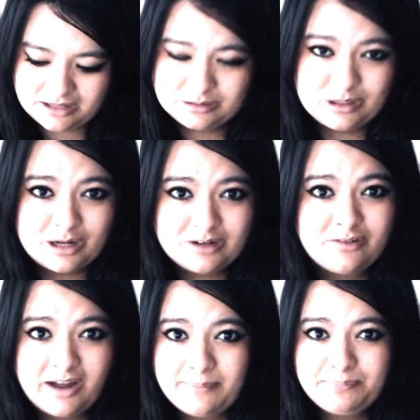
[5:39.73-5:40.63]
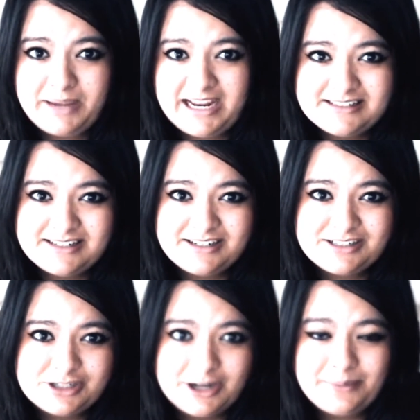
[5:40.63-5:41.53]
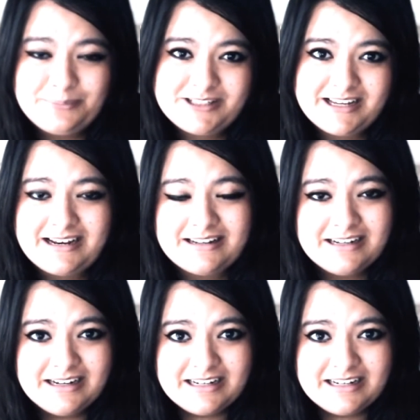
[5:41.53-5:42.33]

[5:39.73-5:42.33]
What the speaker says: a lot of pizza shops and